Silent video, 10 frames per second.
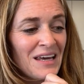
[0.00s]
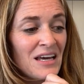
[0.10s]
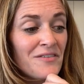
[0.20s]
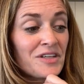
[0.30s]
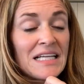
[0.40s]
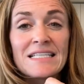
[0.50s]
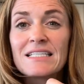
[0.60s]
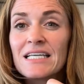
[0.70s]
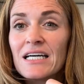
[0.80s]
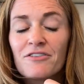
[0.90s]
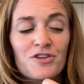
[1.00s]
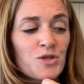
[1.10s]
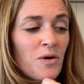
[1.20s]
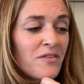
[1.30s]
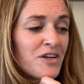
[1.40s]
Valencia for
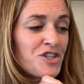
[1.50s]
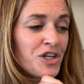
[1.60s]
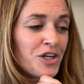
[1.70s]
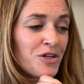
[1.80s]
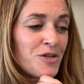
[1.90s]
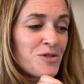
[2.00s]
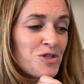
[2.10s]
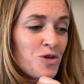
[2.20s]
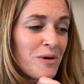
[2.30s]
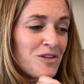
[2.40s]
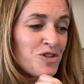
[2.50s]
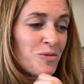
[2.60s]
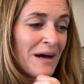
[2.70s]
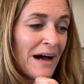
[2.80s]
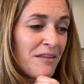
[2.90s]
1,200 euros, 2 bed, 2
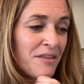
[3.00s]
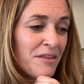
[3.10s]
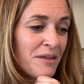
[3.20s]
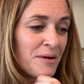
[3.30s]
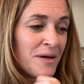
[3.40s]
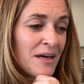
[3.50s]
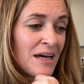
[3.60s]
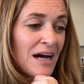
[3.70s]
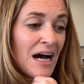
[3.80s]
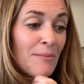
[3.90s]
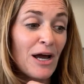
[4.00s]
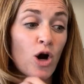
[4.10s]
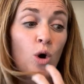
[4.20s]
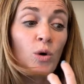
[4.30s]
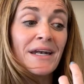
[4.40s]
bath. I
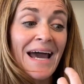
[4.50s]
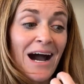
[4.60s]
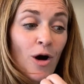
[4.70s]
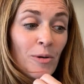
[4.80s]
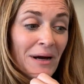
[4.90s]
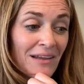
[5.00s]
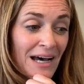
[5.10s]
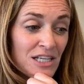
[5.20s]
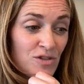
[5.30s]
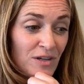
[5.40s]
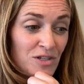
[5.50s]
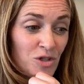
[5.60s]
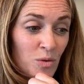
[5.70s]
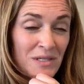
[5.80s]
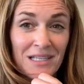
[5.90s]
own now, but my last
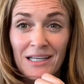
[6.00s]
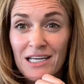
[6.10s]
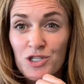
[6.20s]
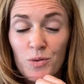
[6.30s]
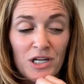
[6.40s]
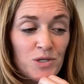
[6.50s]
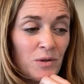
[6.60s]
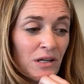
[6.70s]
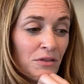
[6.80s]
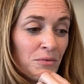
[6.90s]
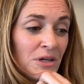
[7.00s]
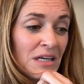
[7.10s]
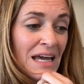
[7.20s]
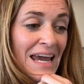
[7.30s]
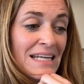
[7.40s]
rental was in late
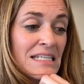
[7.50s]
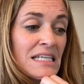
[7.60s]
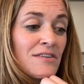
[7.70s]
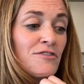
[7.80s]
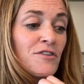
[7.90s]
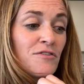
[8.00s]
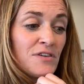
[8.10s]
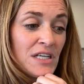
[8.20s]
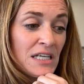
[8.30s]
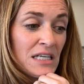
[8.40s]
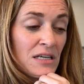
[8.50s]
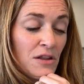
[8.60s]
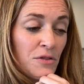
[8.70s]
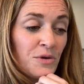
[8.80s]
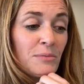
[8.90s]
2023, 1,850,
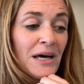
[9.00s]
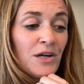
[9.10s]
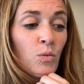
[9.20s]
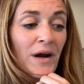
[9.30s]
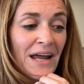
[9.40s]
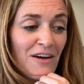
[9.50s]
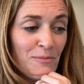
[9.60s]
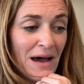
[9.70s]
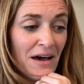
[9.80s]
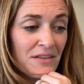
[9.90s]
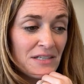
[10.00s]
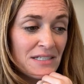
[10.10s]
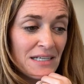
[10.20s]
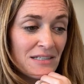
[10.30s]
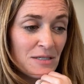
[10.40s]
3 bed, 1.5 bath in
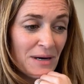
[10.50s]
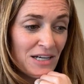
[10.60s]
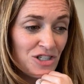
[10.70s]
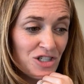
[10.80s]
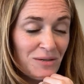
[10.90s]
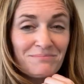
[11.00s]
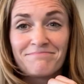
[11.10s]
San Sebastian.